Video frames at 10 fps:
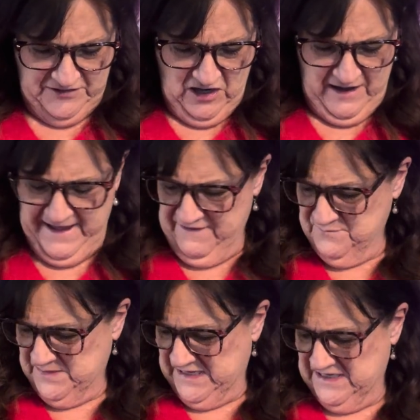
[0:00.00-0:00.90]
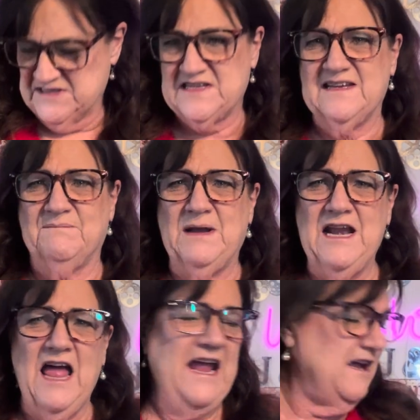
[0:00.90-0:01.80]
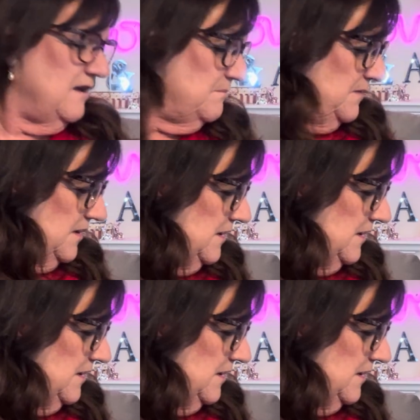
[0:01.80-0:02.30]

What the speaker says: not have beads. But I like them.